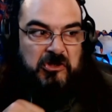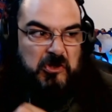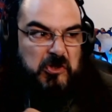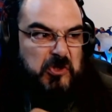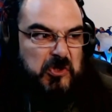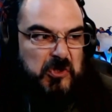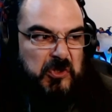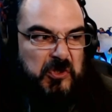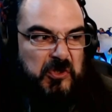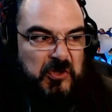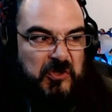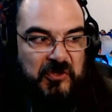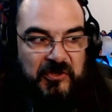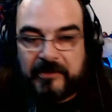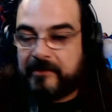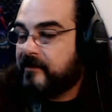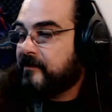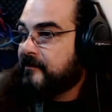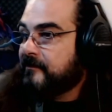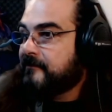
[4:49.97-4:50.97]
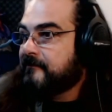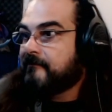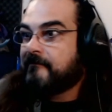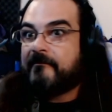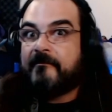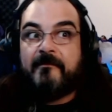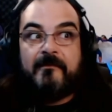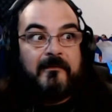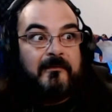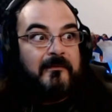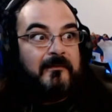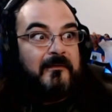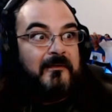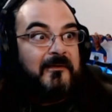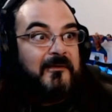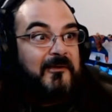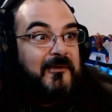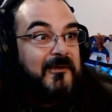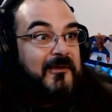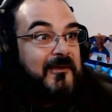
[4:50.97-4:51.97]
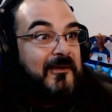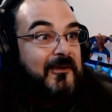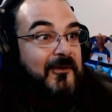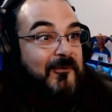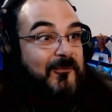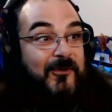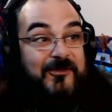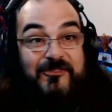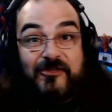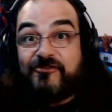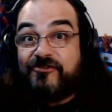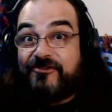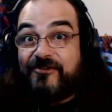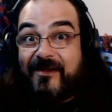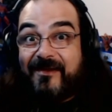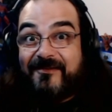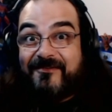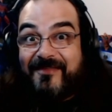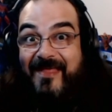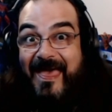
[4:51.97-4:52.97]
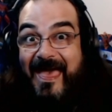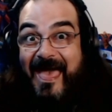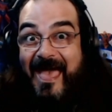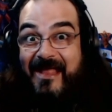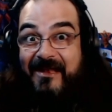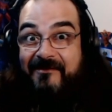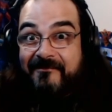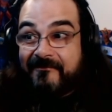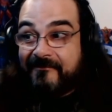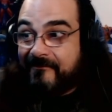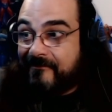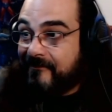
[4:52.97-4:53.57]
Urgh. What the shit is that?